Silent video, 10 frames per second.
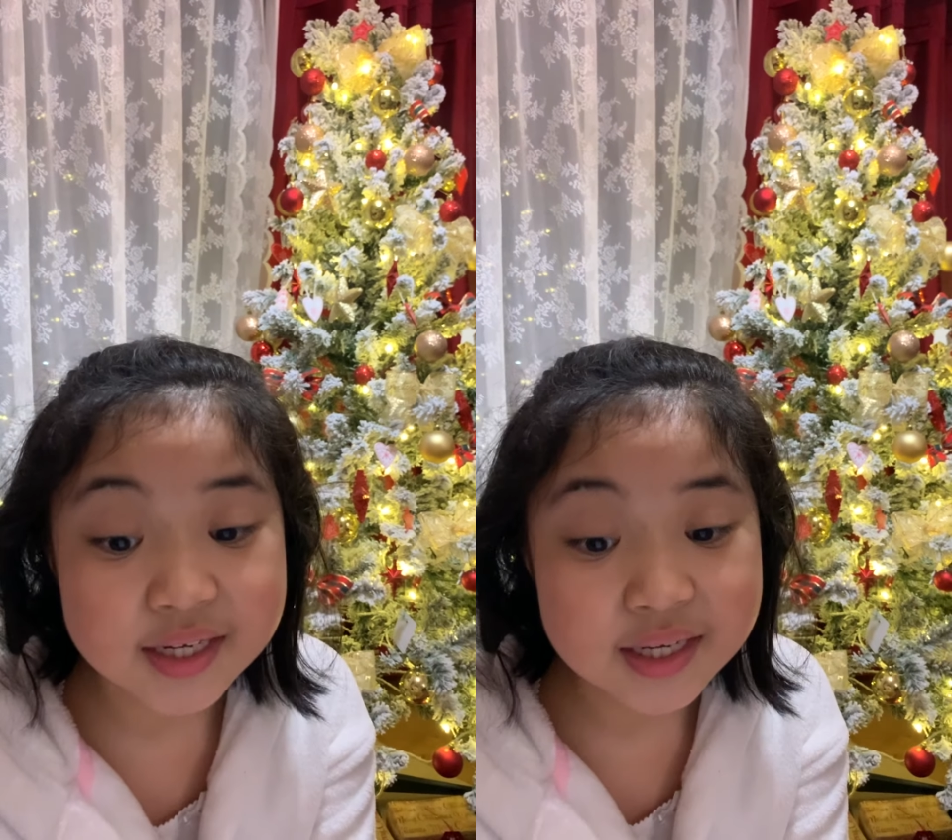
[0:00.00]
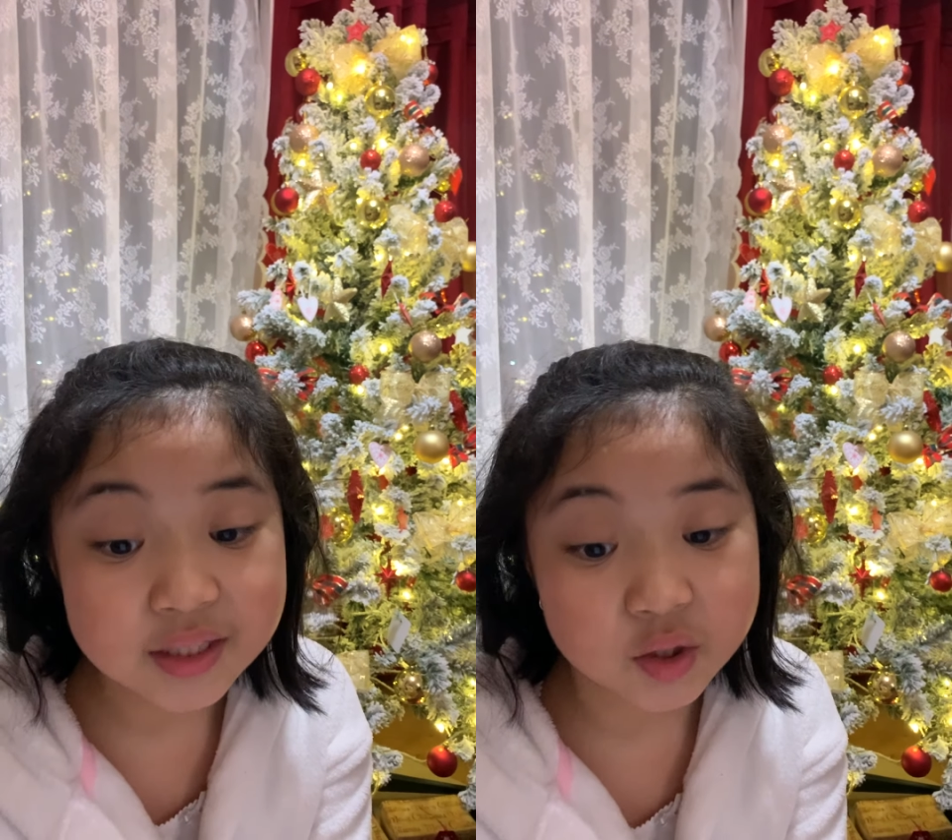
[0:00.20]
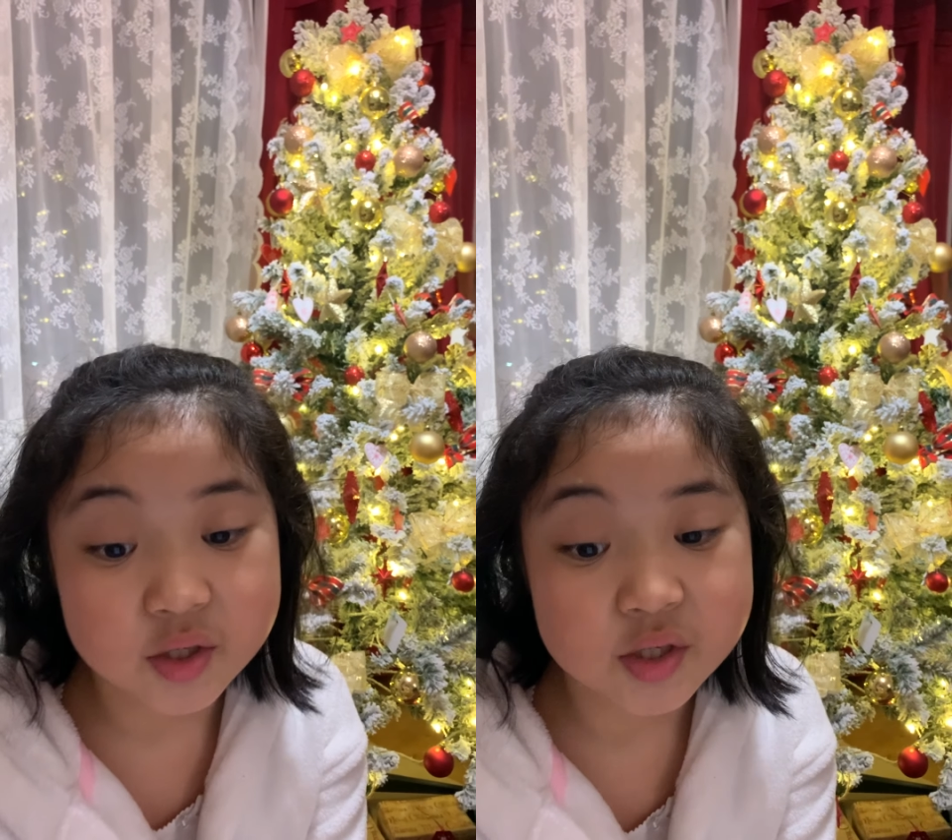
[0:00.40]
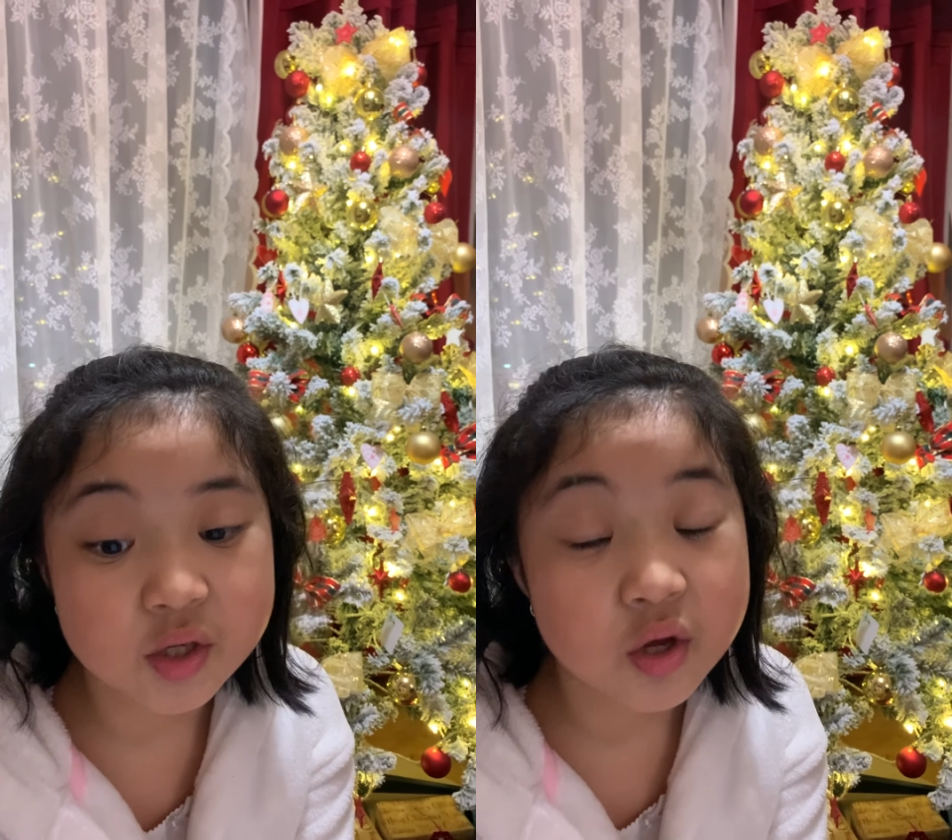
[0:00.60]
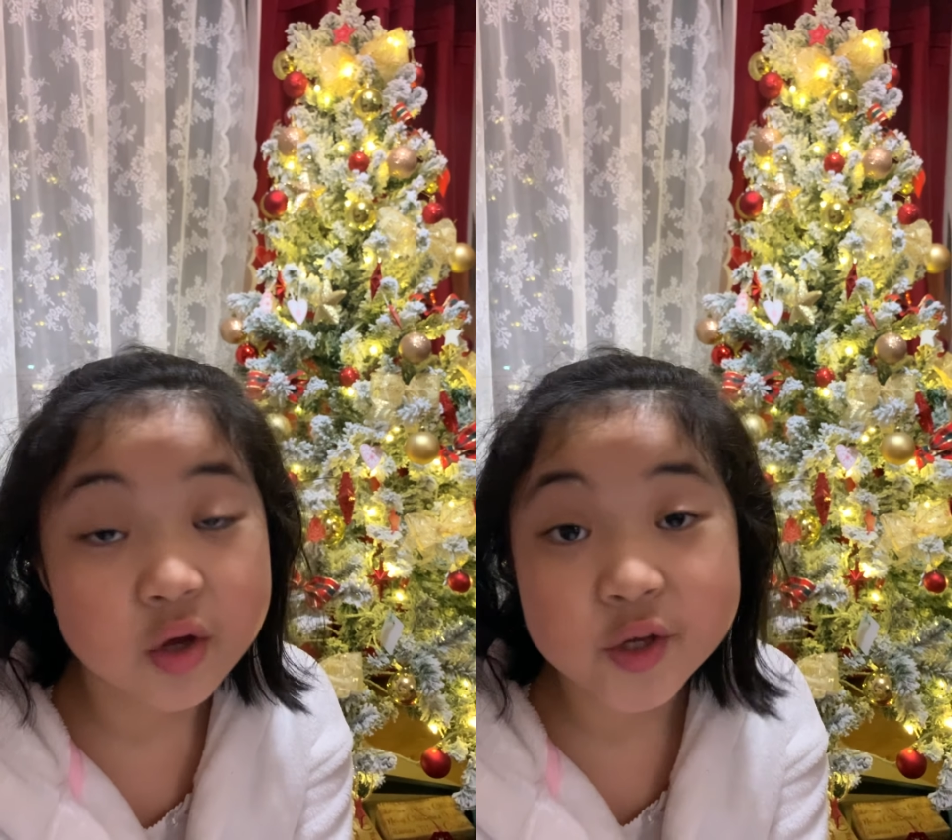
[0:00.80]
Nicholas
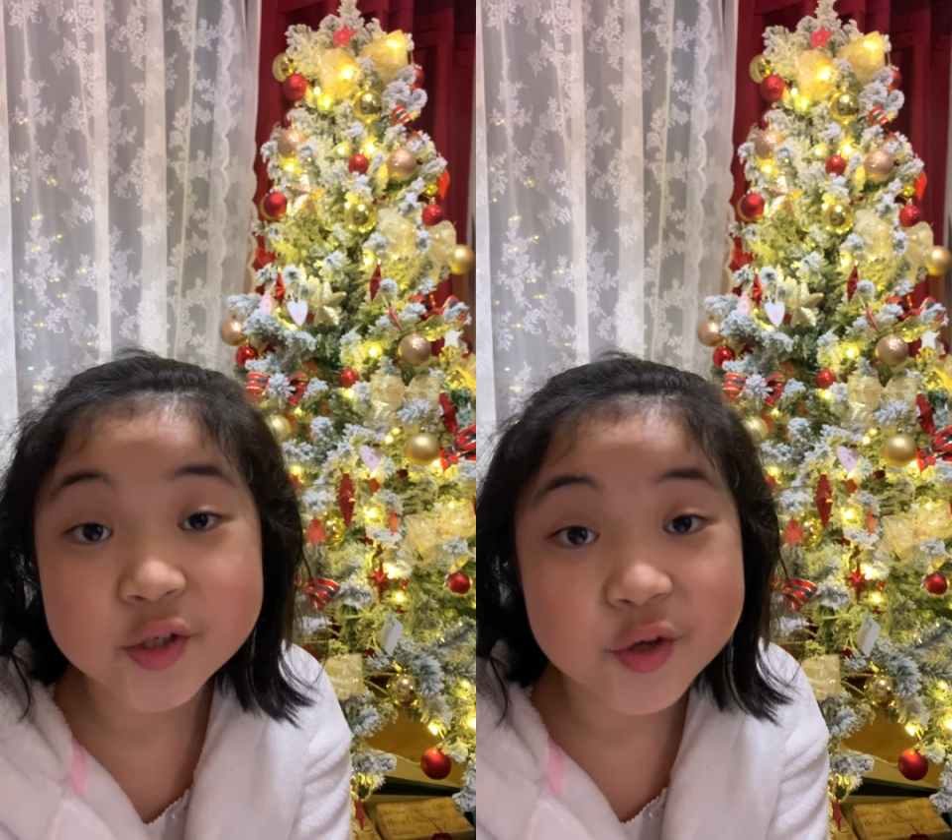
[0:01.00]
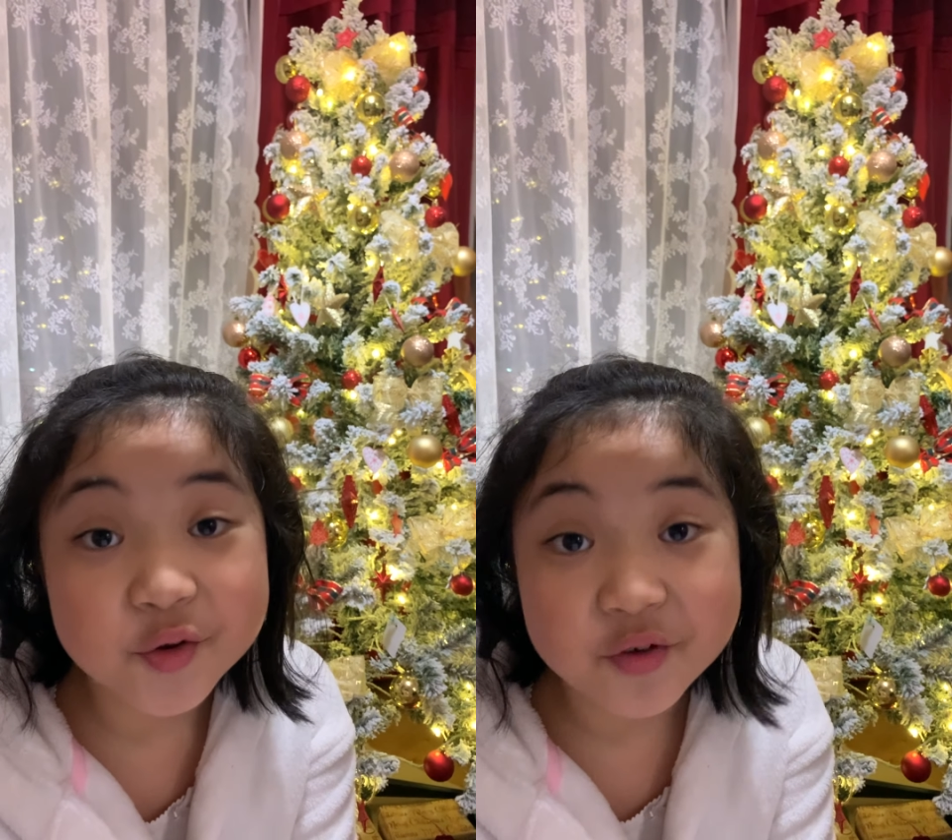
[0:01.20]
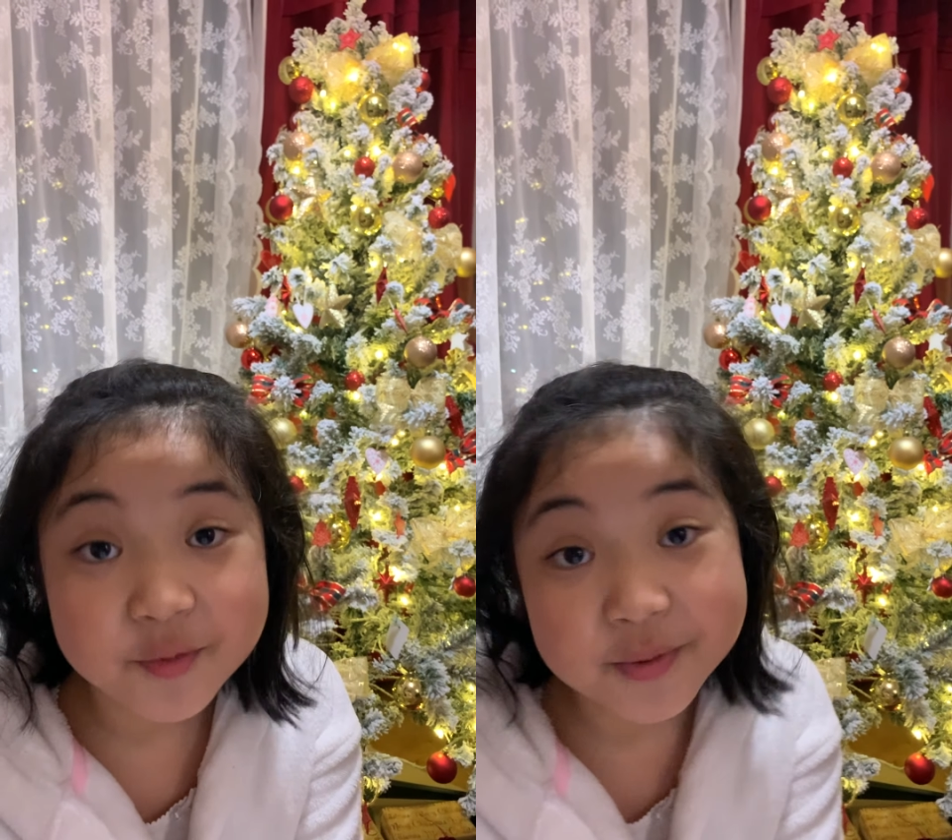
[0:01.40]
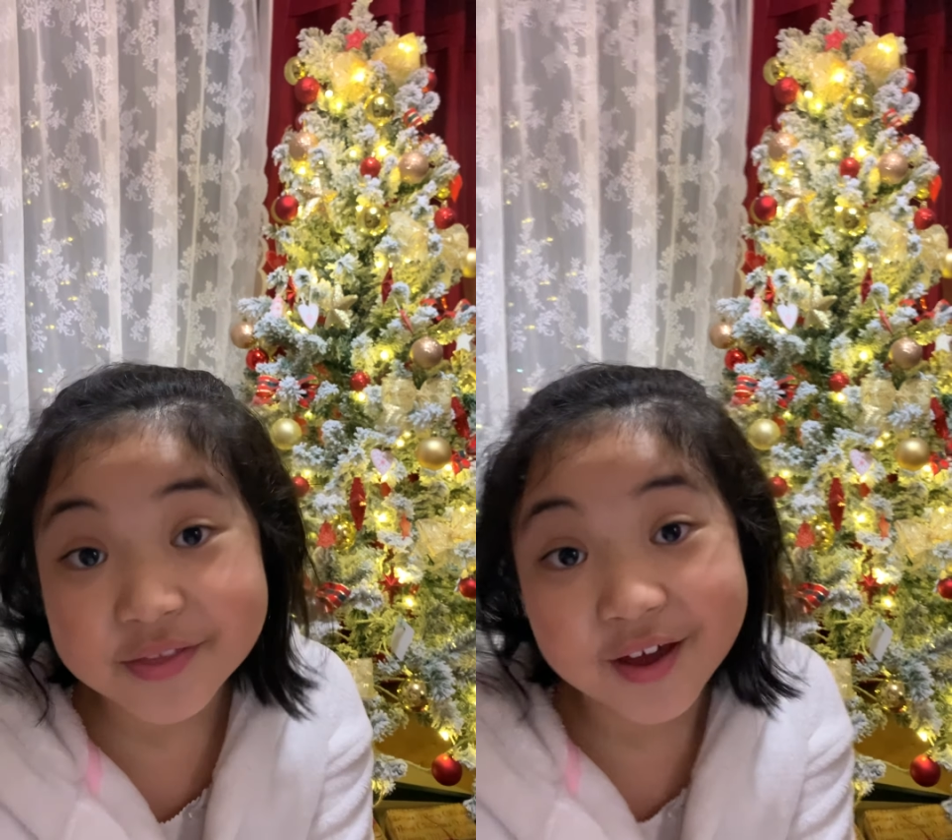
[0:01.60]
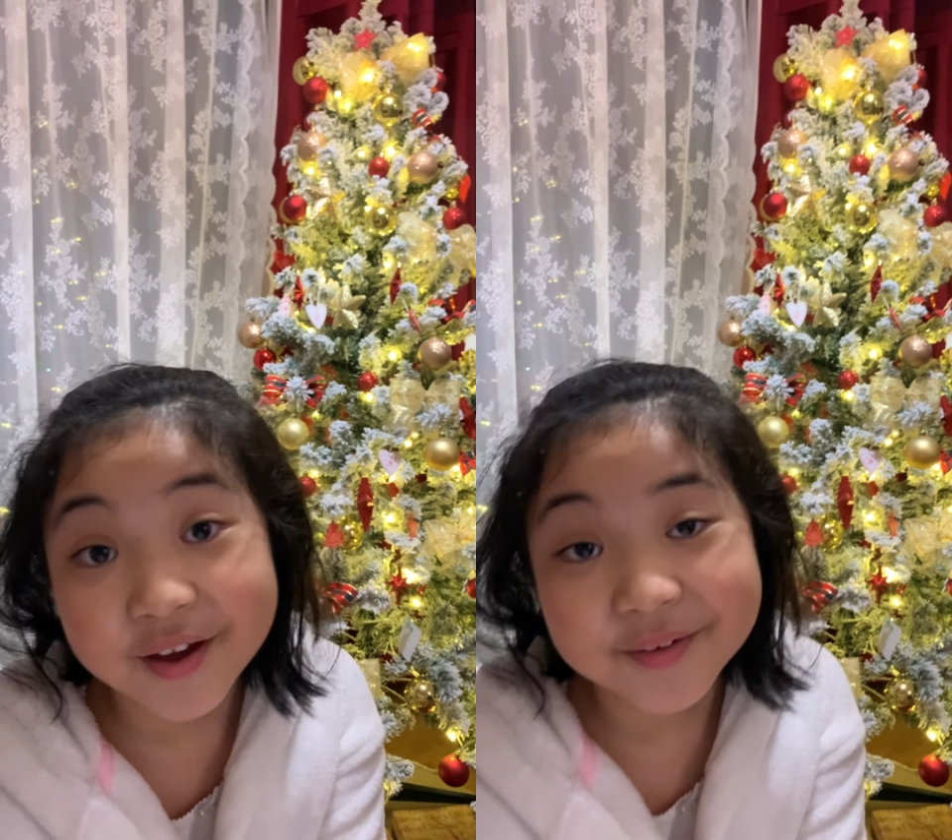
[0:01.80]
soon would be
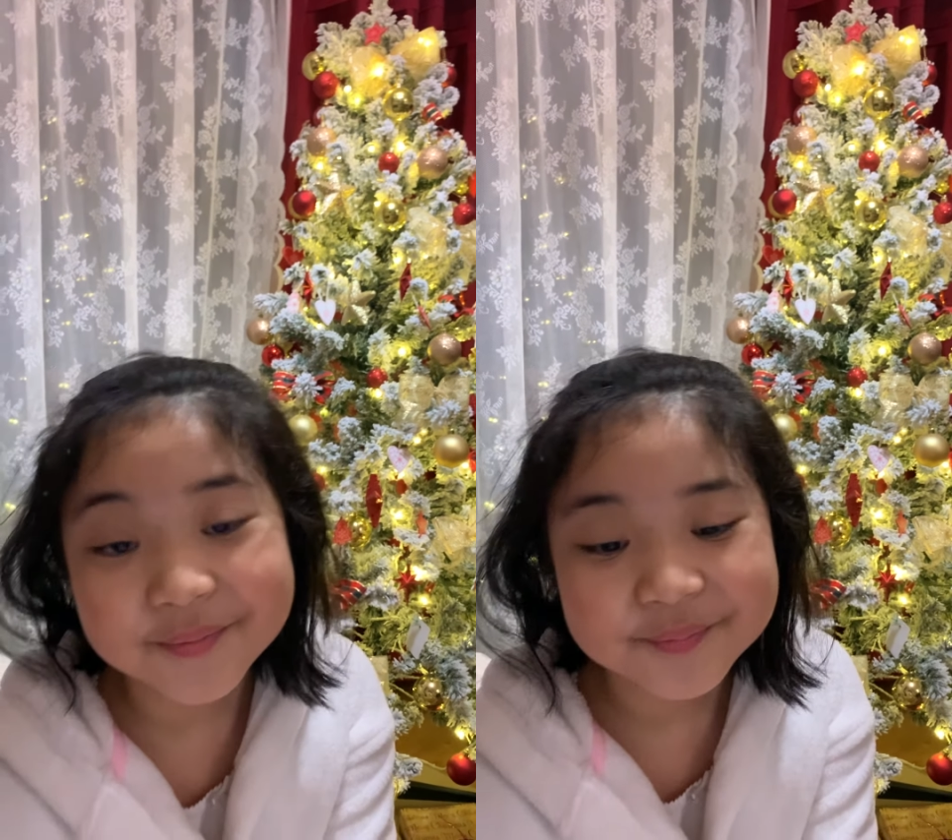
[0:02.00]
there.